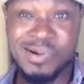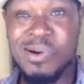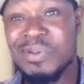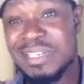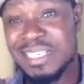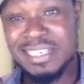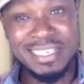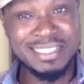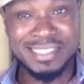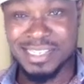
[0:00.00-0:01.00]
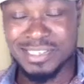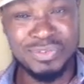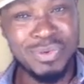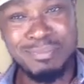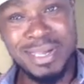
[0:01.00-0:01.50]
only great sex
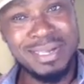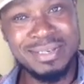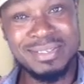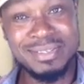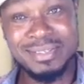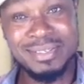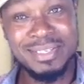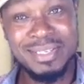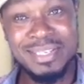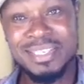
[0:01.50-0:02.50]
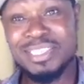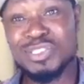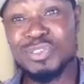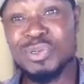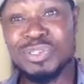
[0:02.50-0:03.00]
to a man is
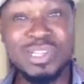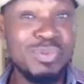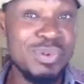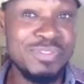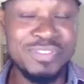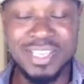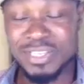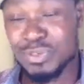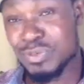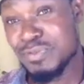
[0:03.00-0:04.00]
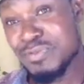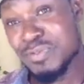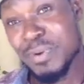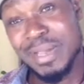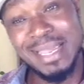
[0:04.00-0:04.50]
not a qualification
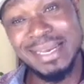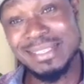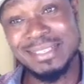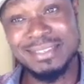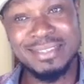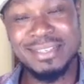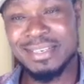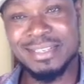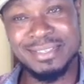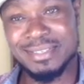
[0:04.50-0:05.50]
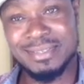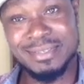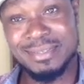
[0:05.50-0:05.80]
for anything serious.